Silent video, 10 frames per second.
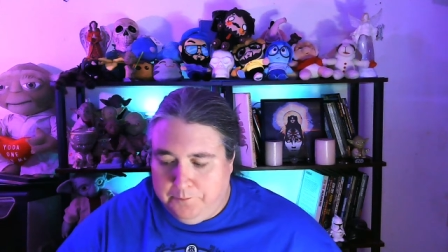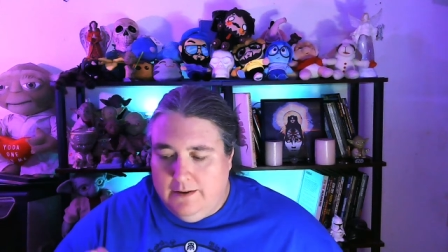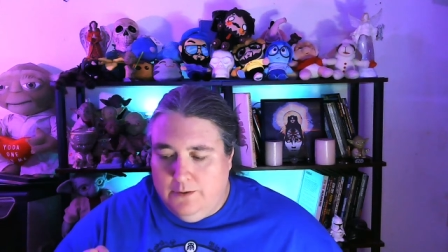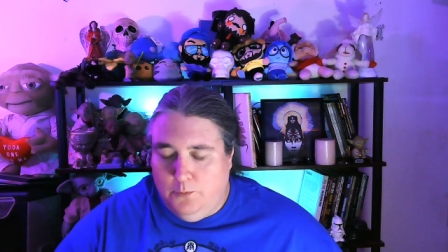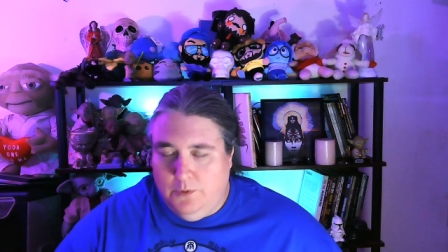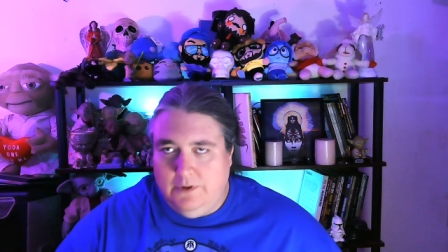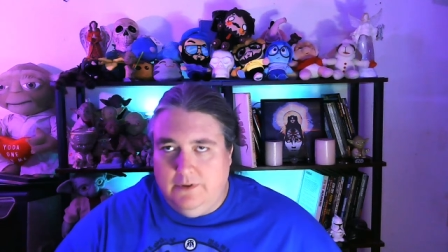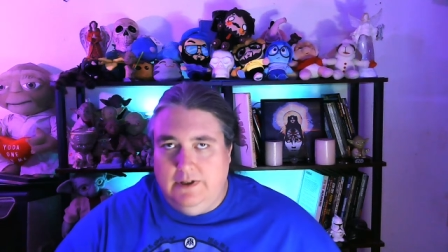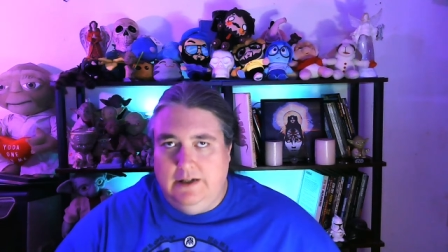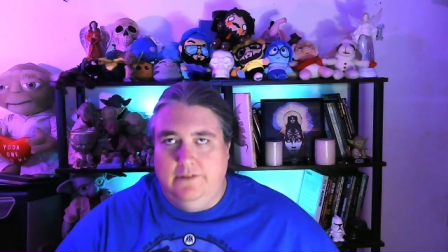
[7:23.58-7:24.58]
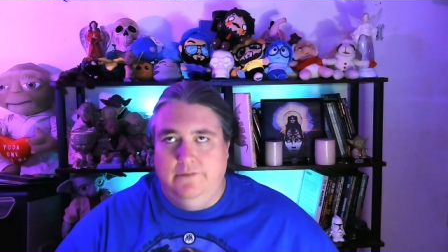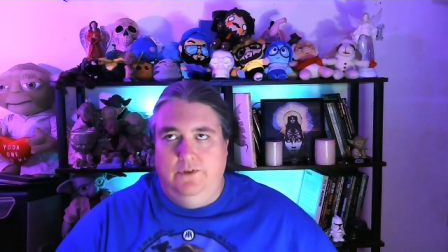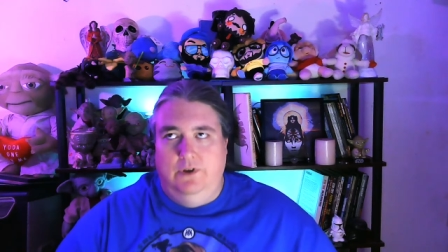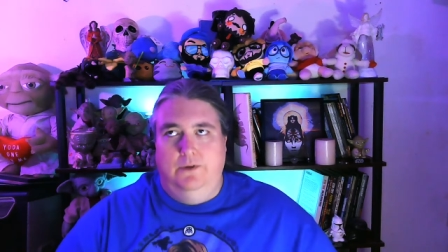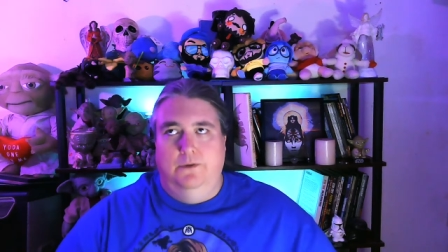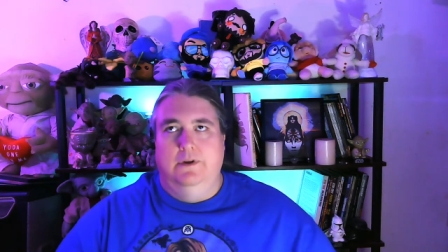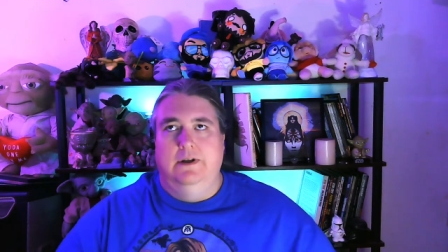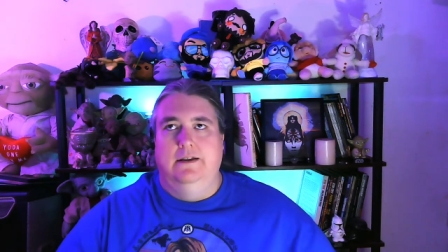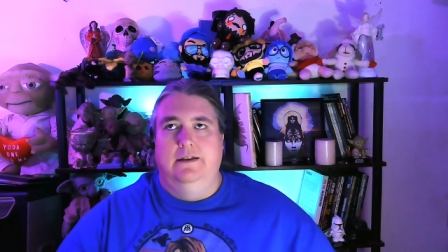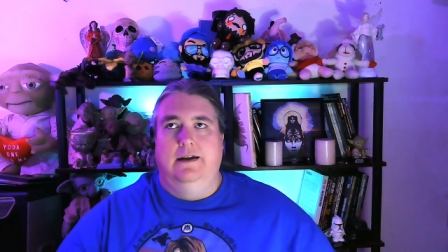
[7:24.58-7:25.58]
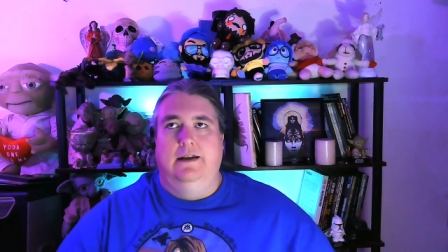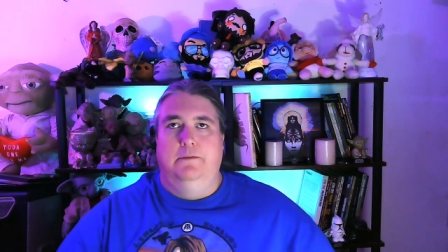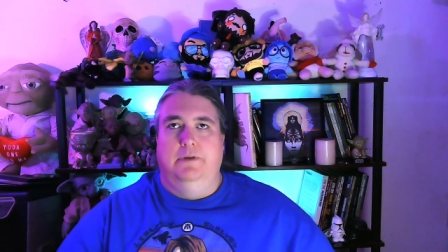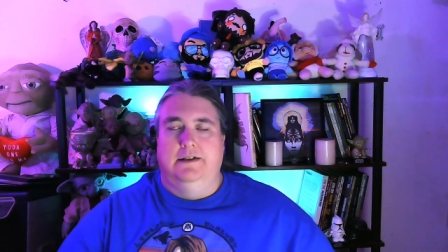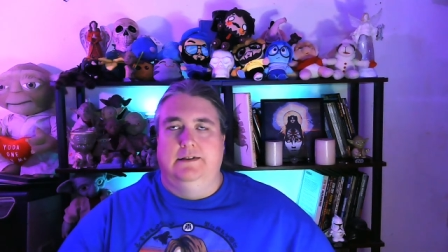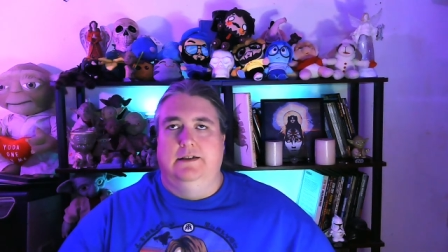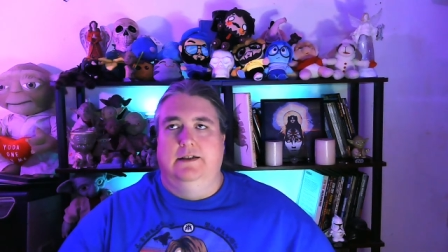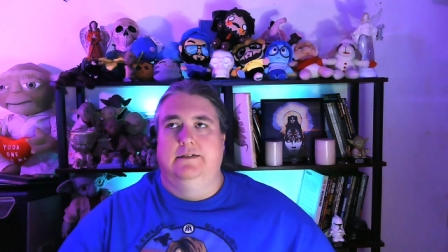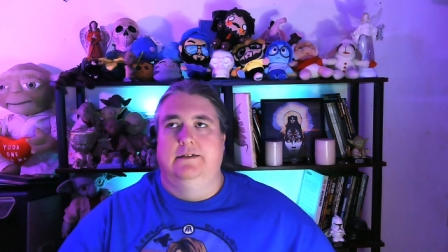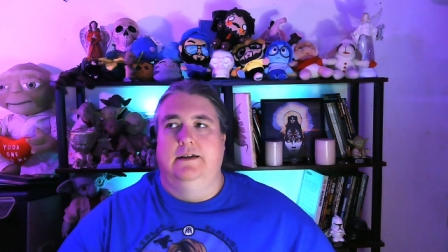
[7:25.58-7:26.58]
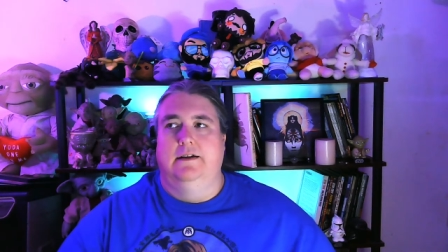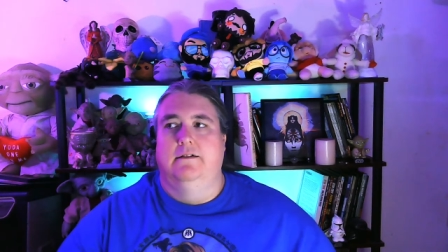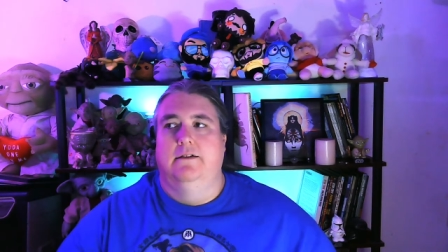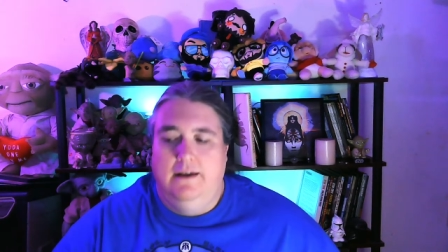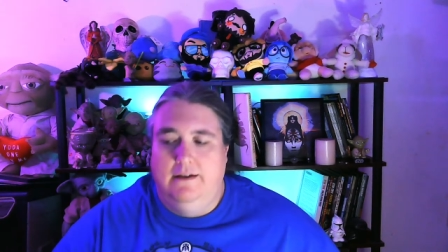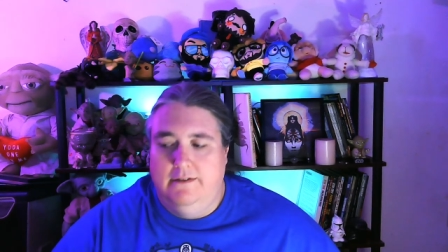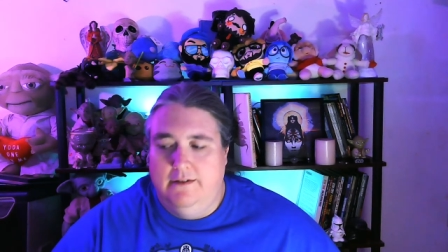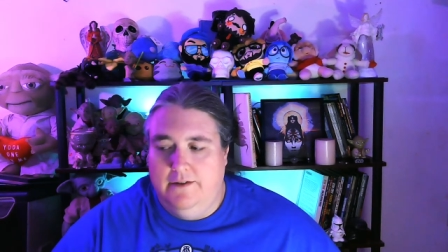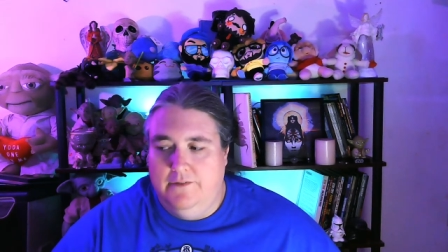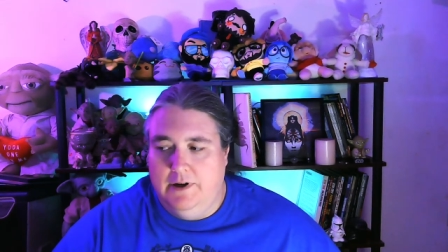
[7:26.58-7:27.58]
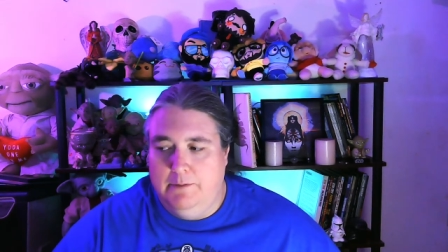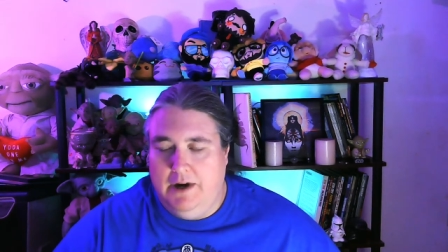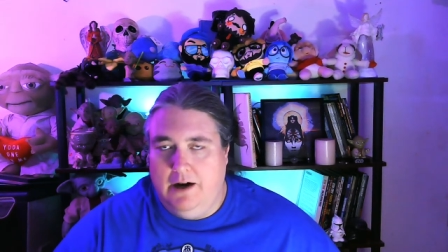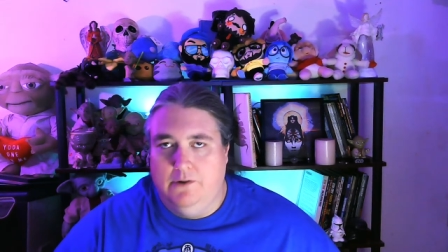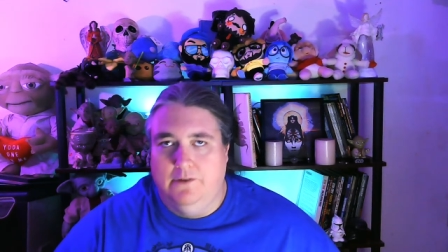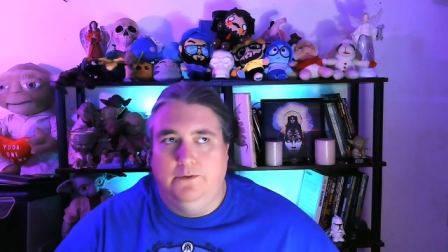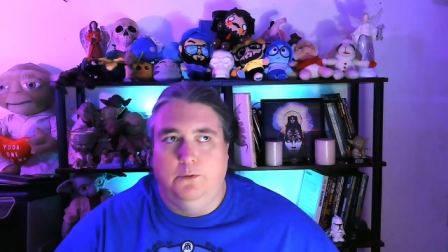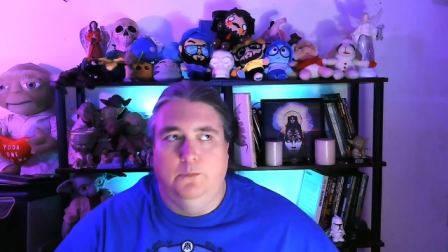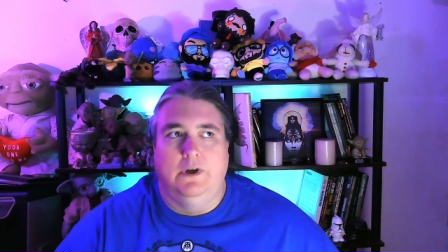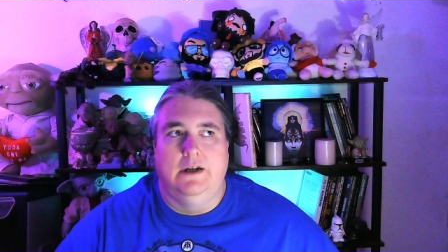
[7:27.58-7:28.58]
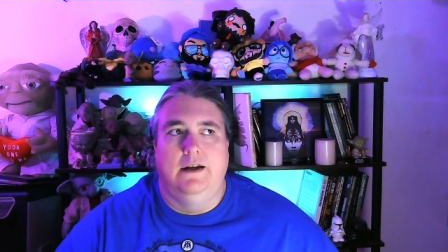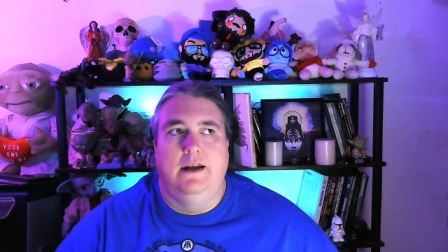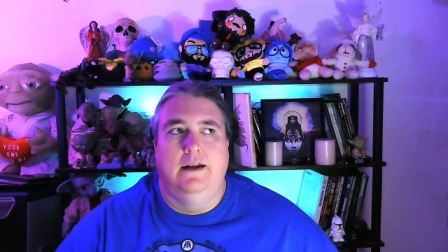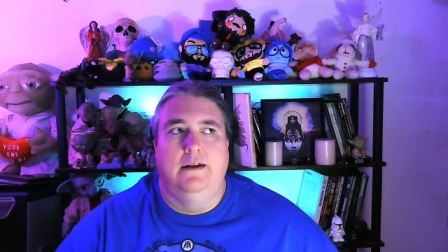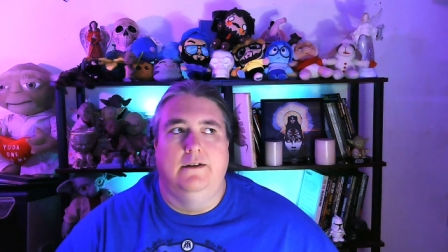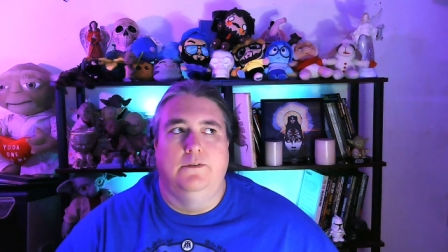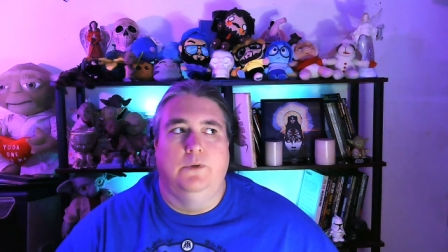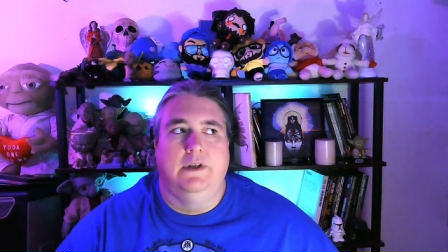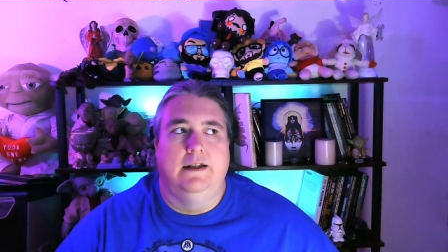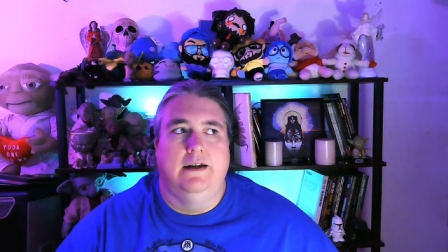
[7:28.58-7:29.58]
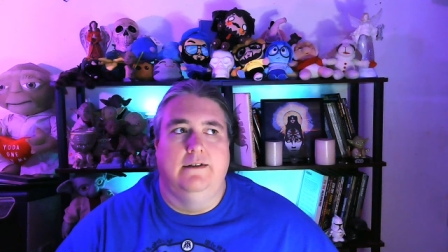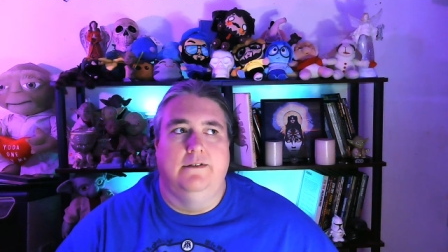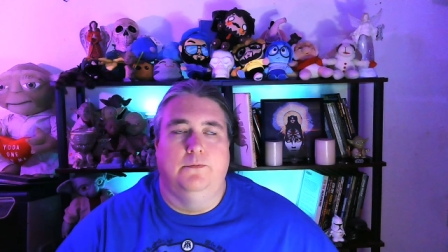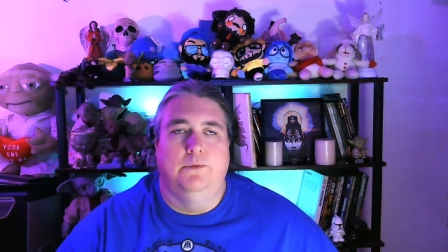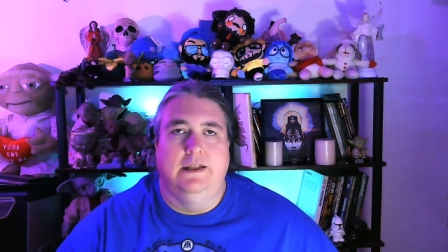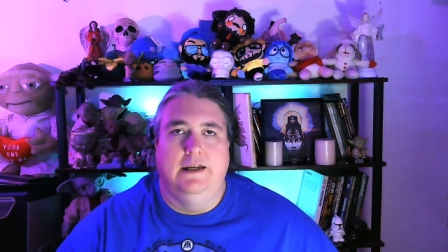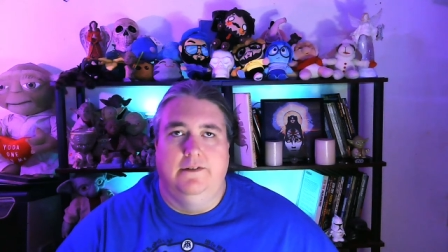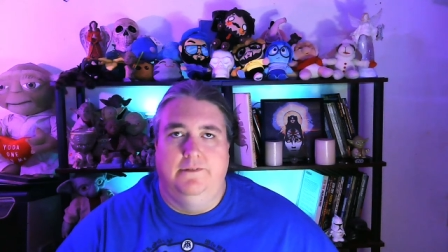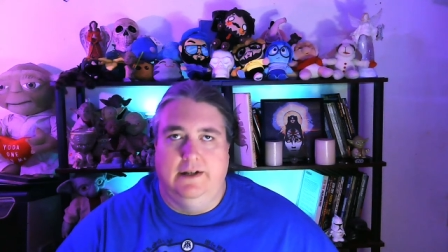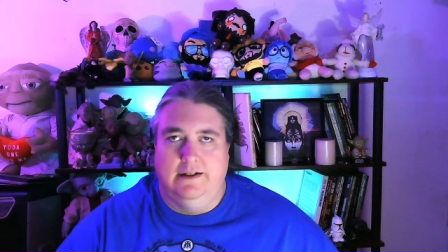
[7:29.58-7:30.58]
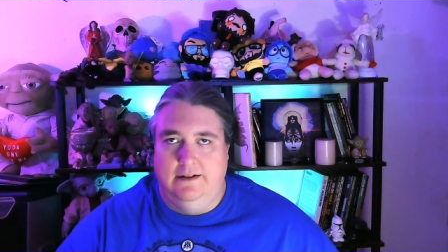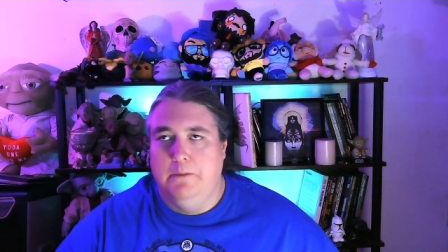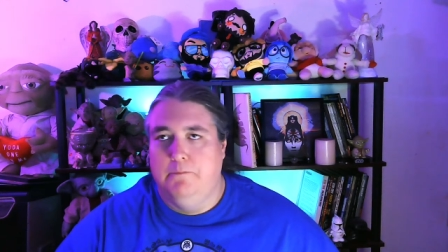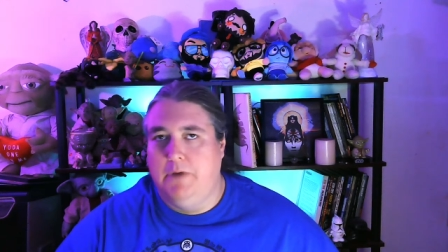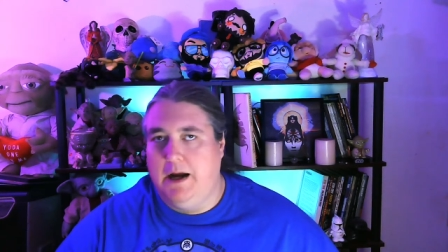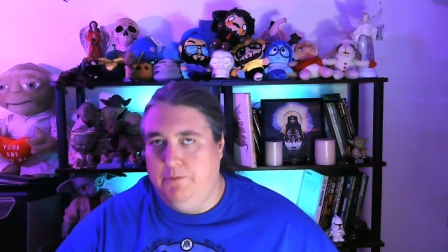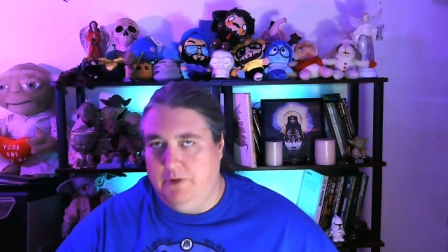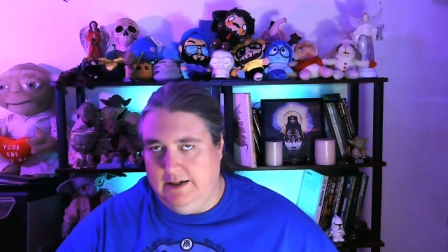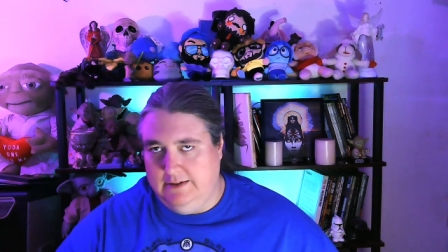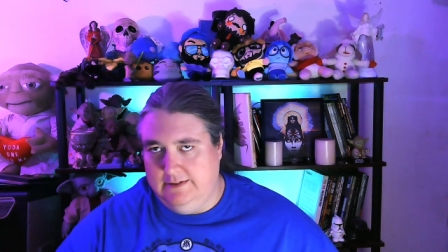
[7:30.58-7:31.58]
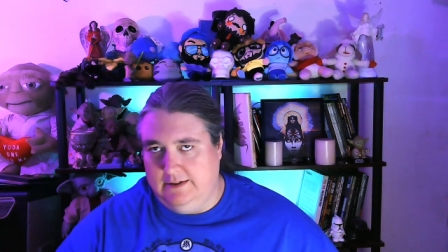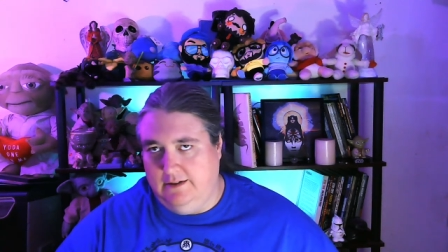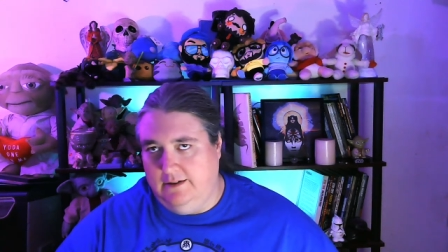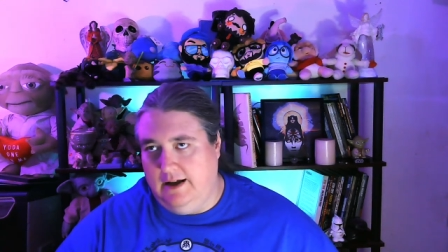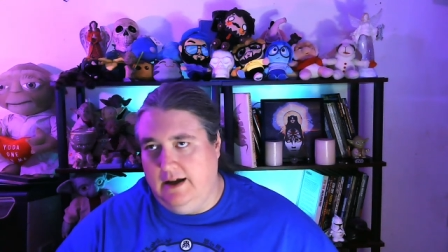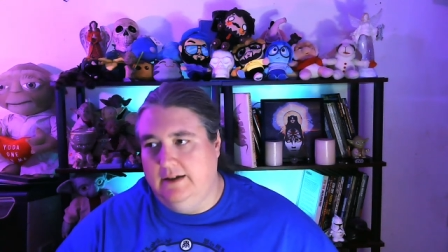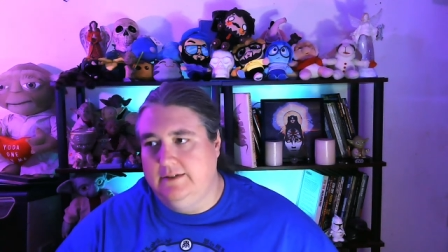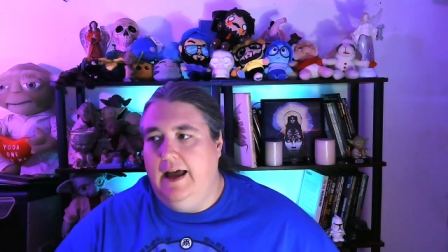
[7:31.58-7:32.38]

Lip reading: The world view that he postulates in here is a very powerful one, and it is one that has really affected my practice a lot.